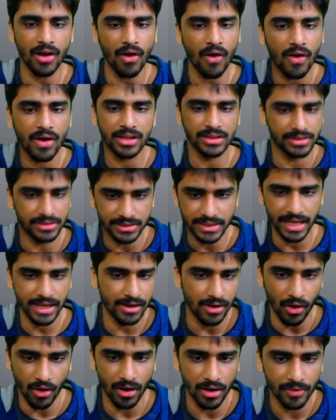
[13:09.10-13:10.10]
all day
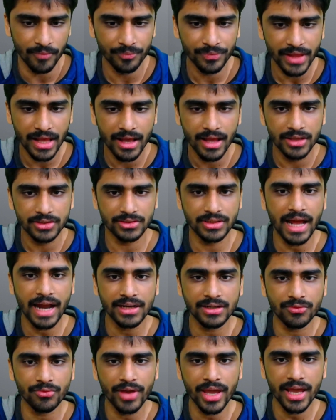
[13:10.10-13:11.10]
long. So
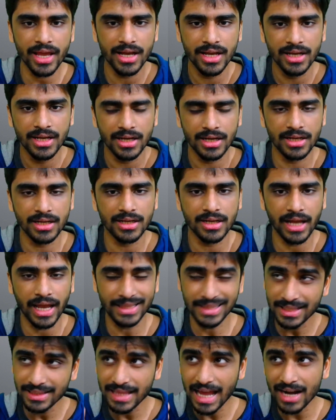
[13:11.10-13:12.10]
that way, I
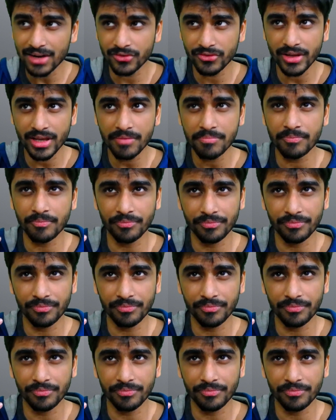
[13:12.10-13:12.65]
think that way